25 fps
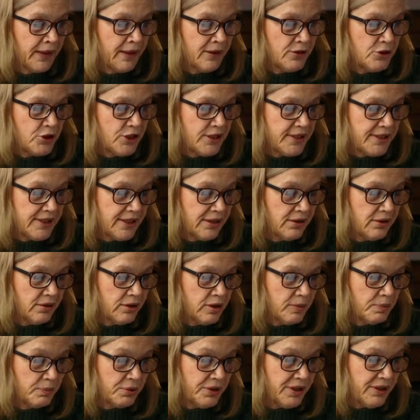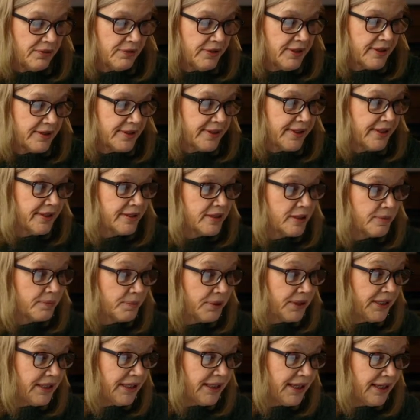She said on the previous letter,
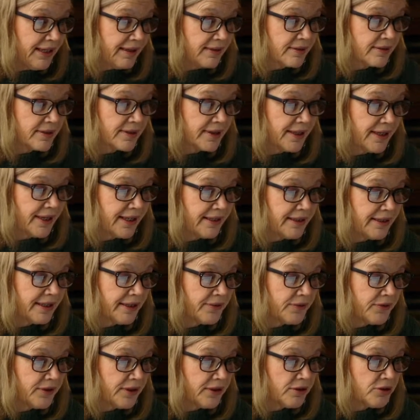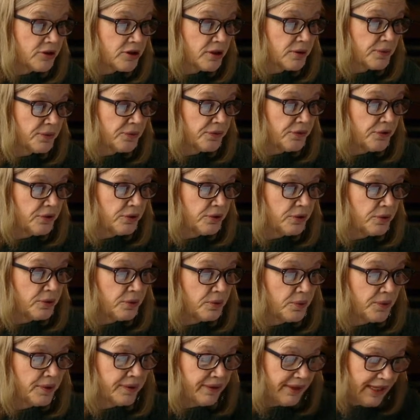P.S., I love the interview
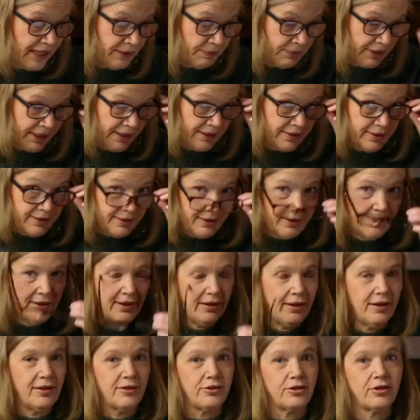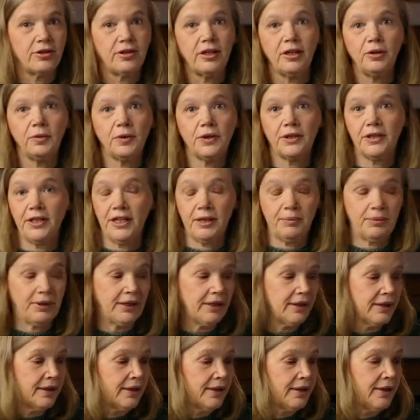with Emma. So there you are,
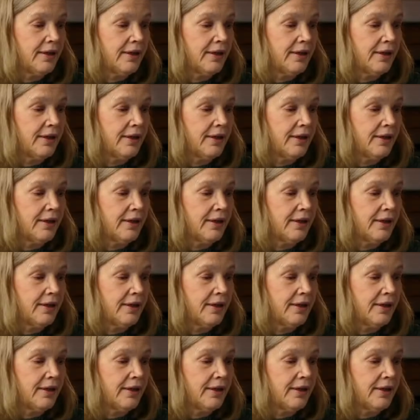Emma.